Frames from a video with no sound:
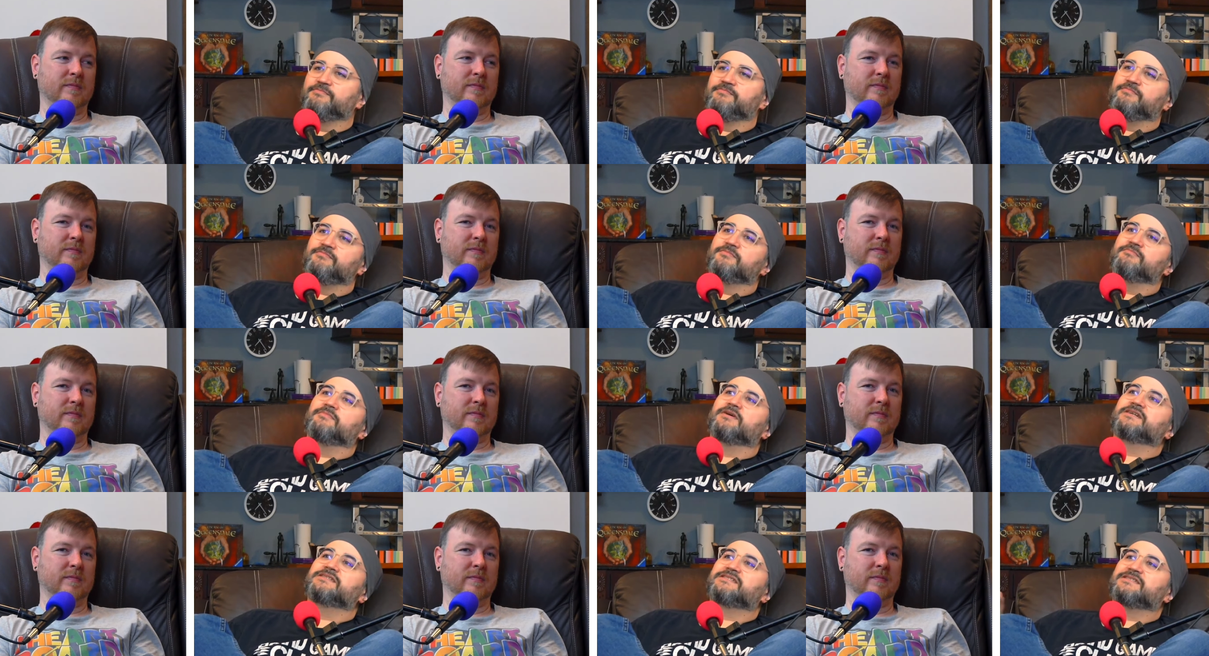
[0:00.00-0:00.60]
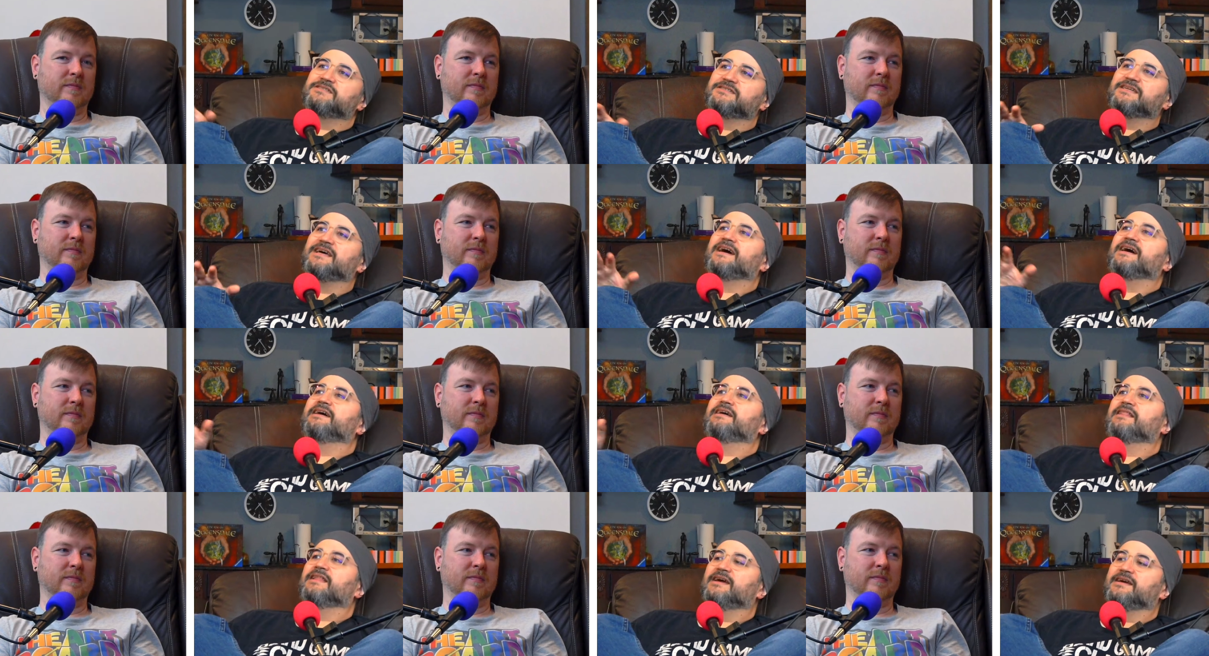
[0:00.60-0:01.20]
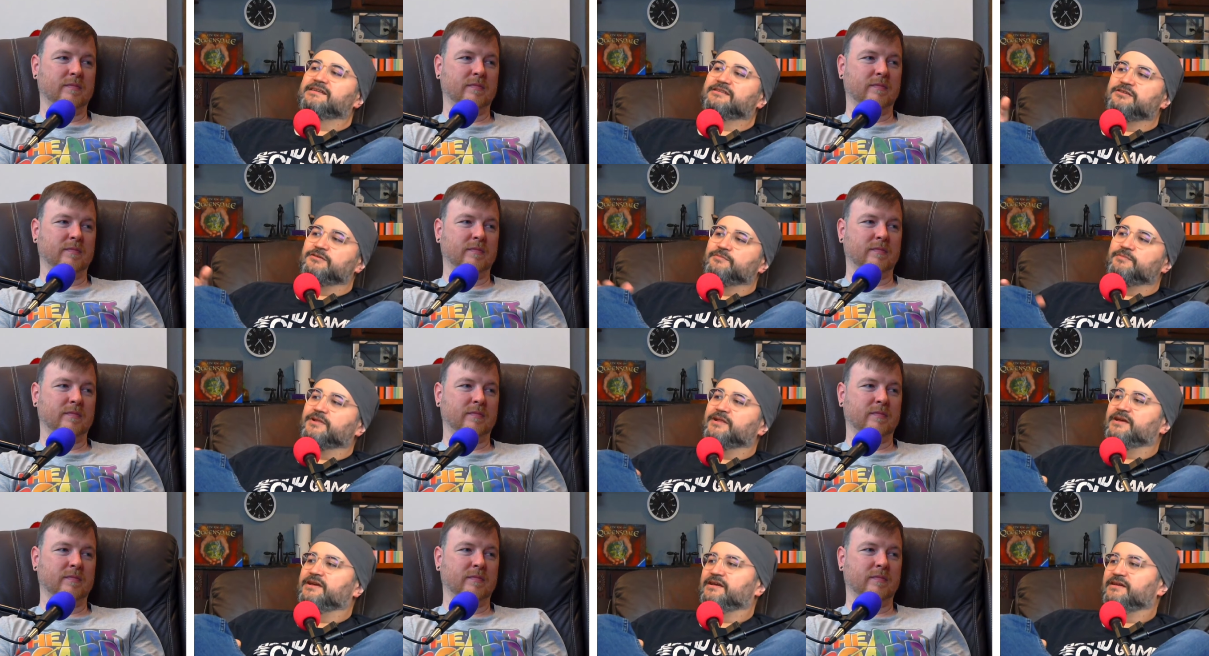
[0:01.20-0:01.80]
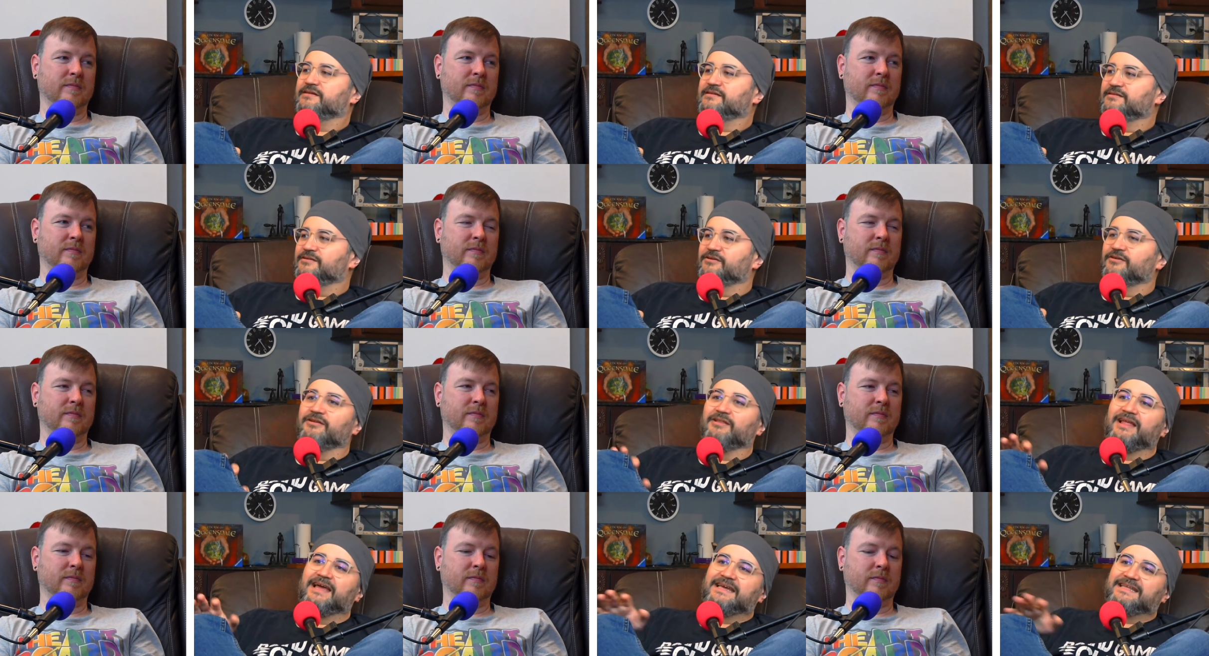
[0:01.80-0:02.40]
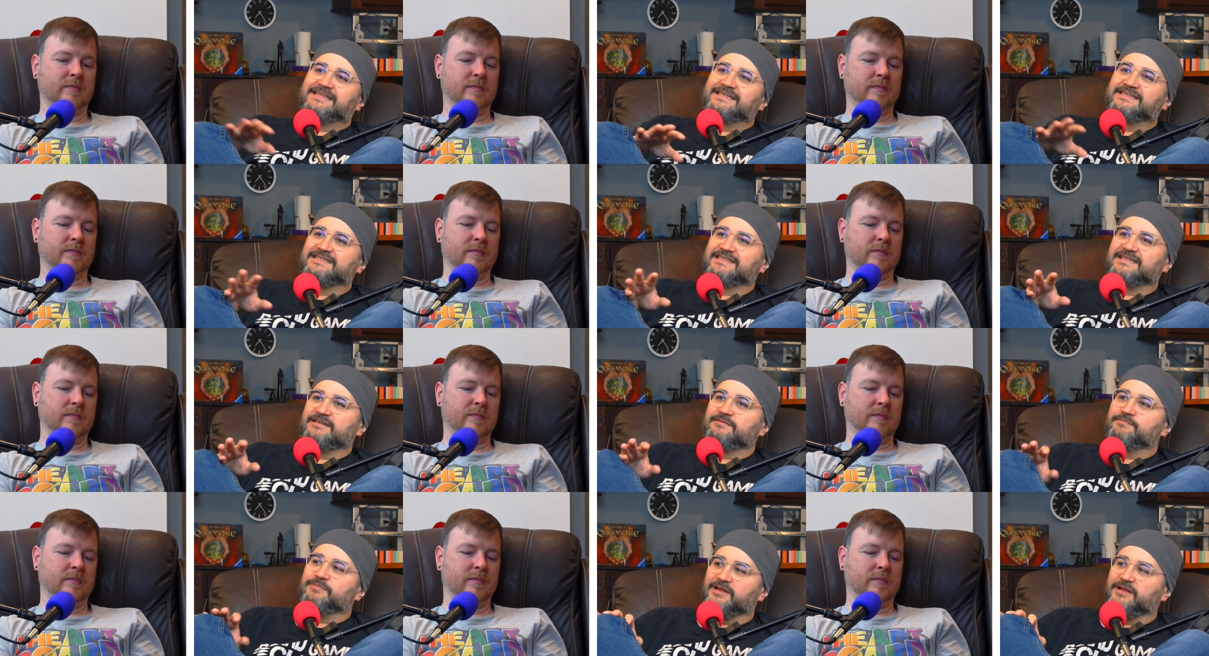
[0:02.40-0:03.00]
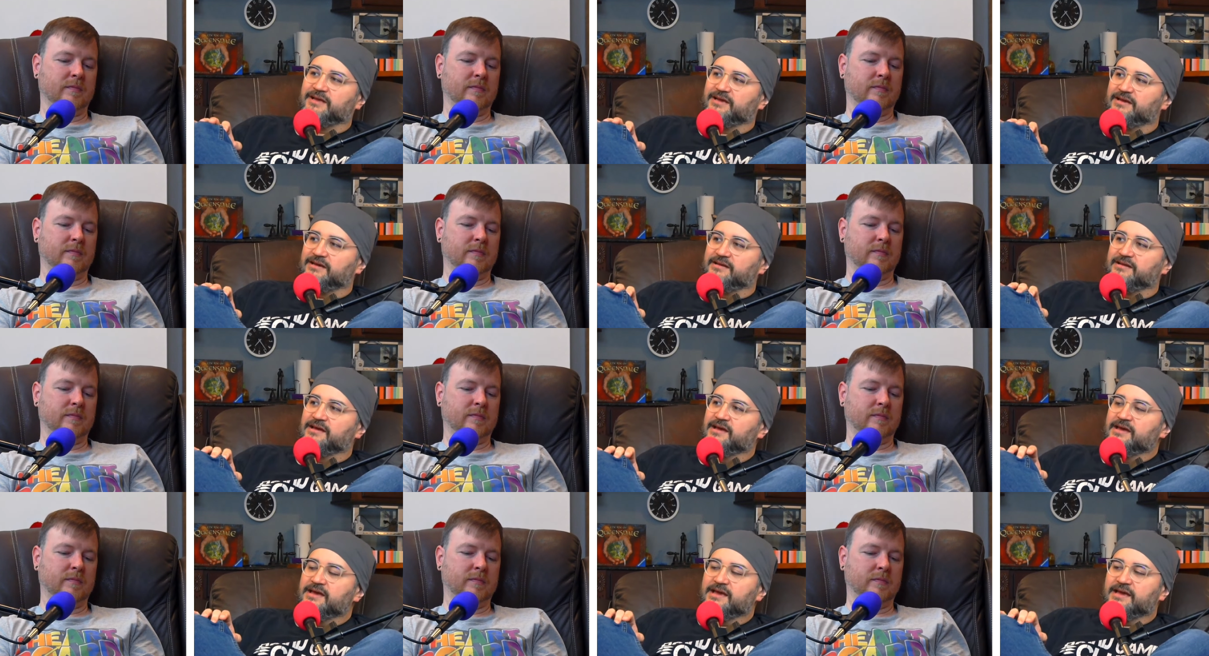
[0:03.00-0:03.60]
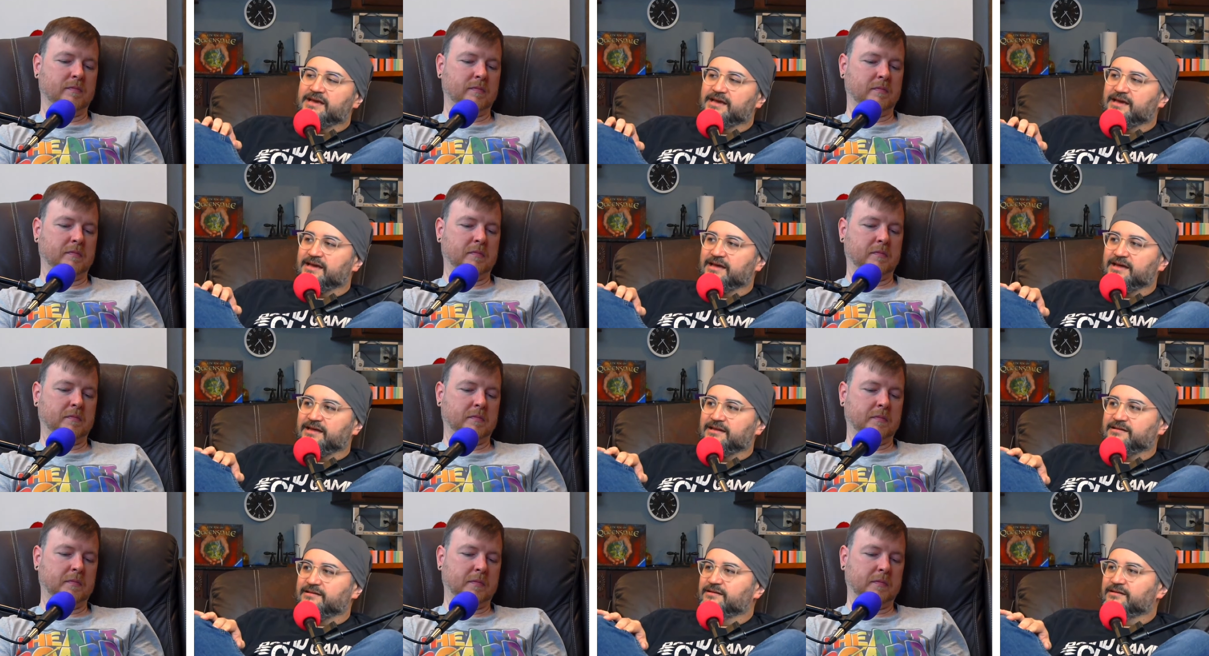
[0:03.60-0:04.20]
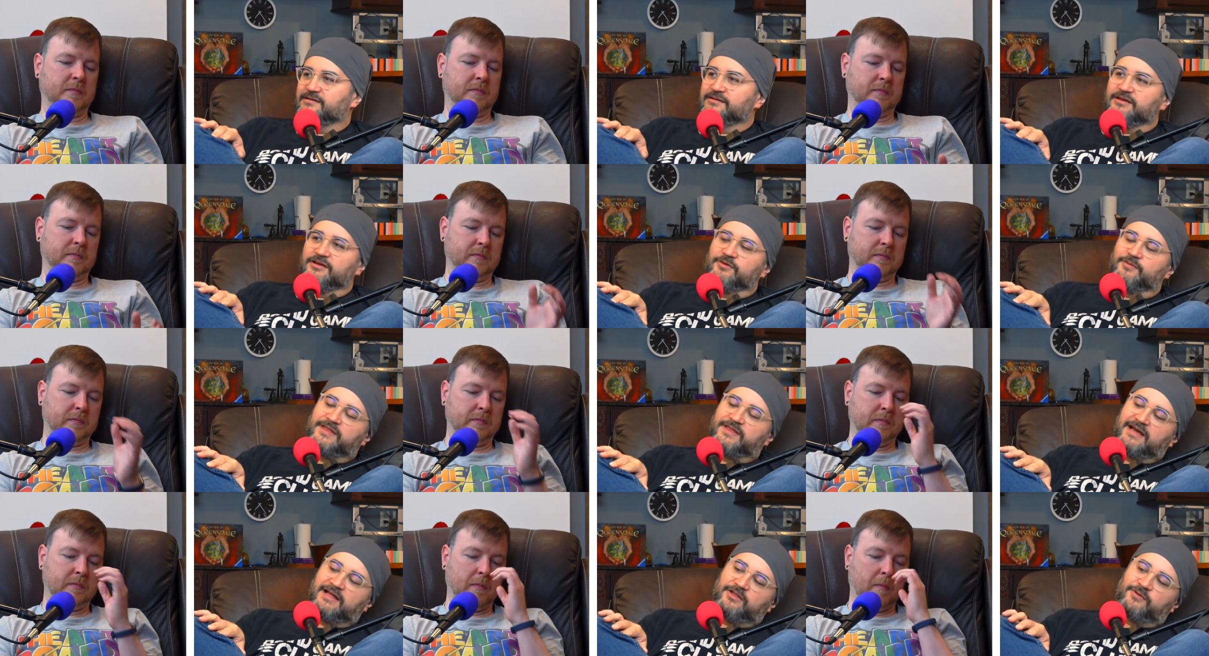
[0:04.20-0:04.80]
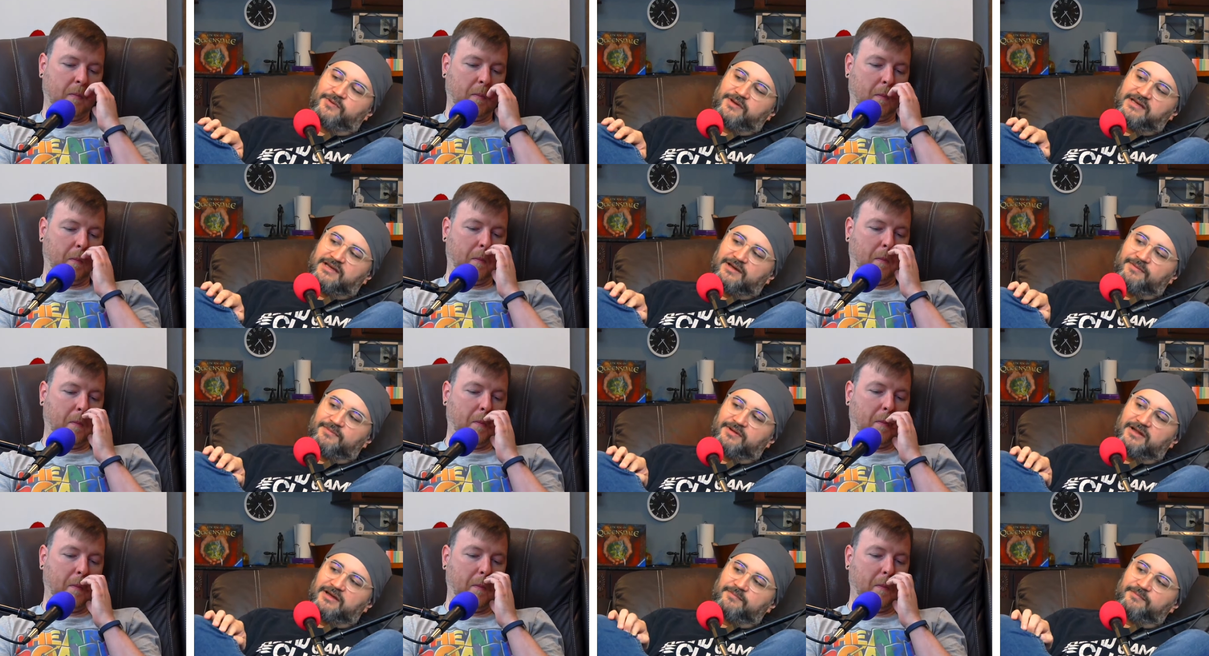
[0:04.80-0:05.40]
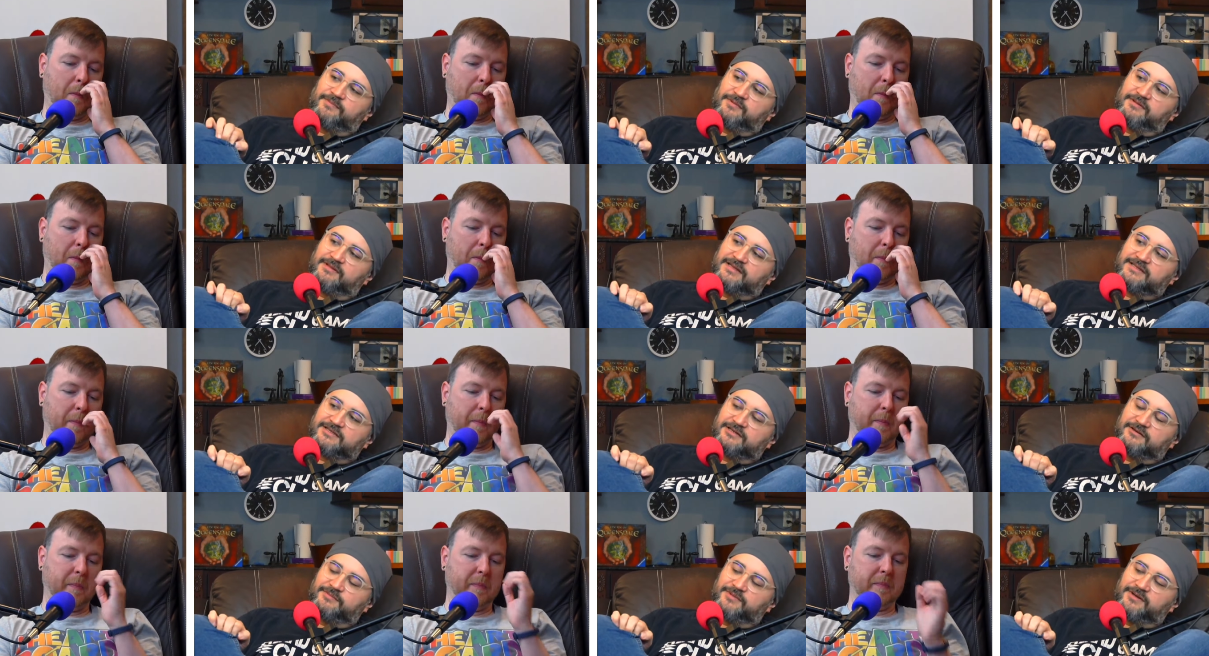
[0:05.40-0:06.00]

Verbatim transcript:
Speaker 1: monsters I like to play or like to see played. And, you know, with Halloween coming up, that's going to be